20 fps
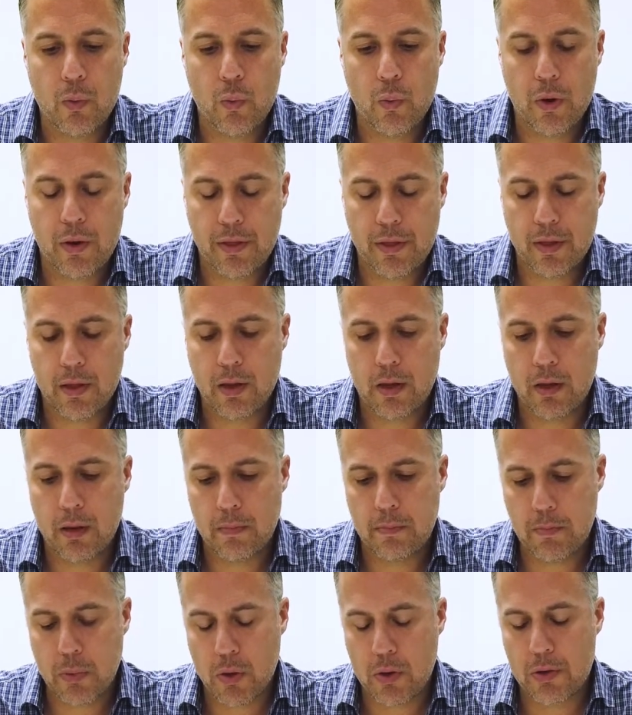with
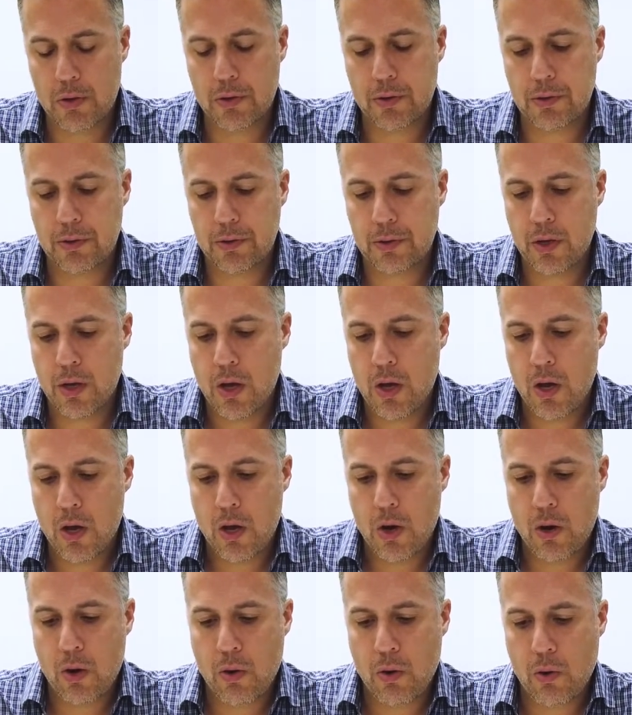uh, porous,
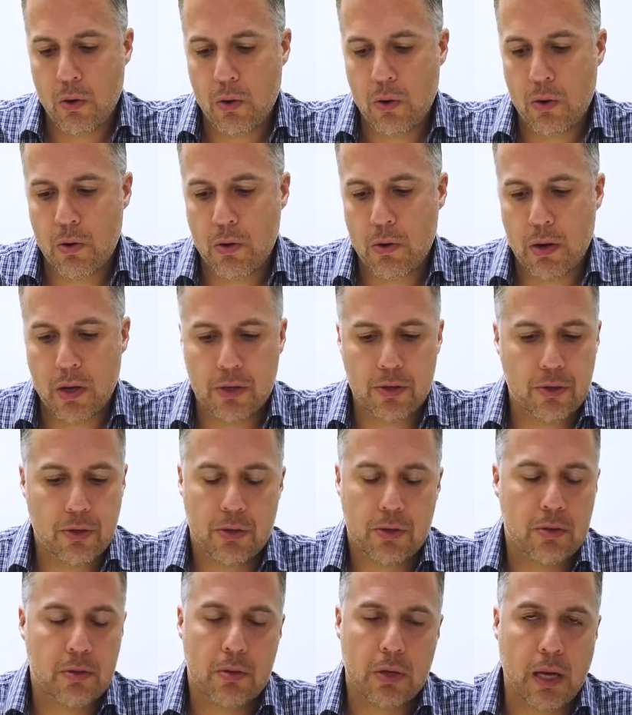or it's
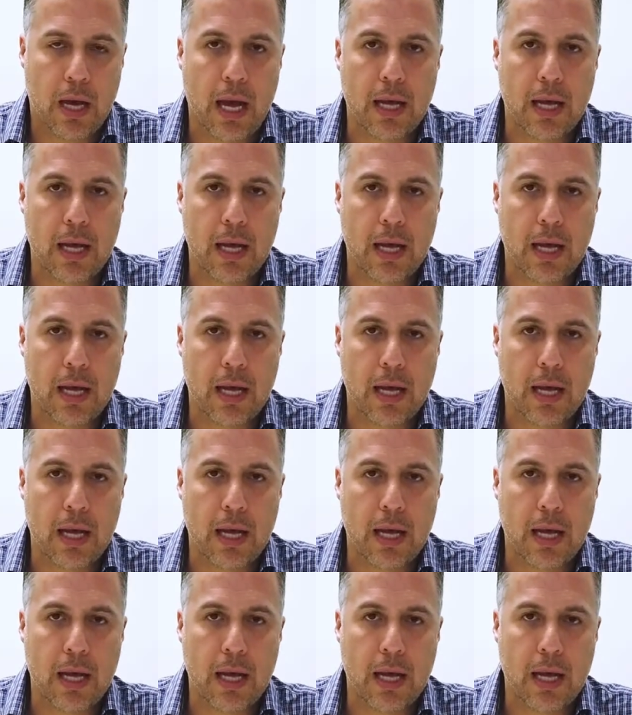just